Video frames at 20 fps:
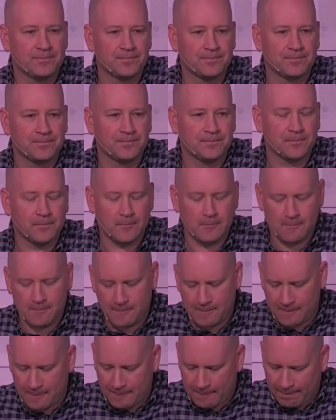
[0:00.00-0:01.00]

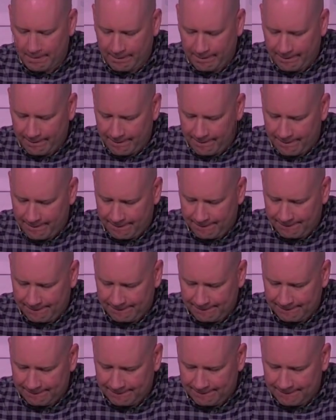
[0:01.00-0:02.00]

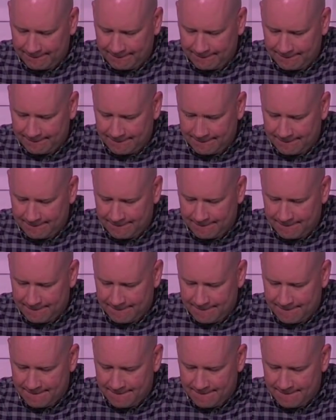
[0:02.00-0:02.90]
Nothing is said.